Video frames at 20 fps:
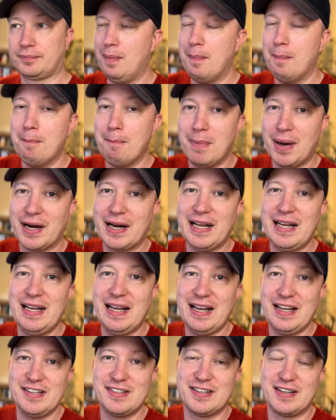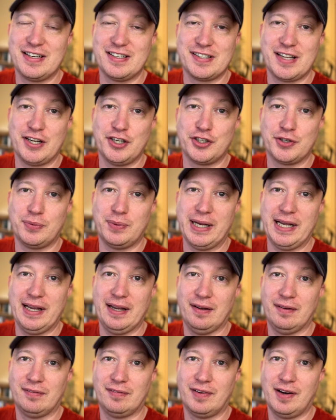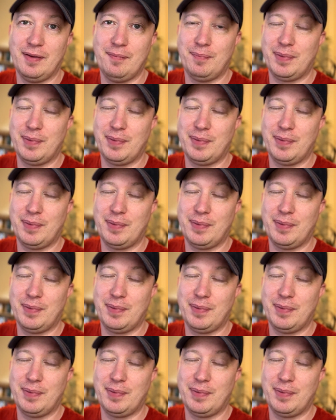Money is an essential here, right?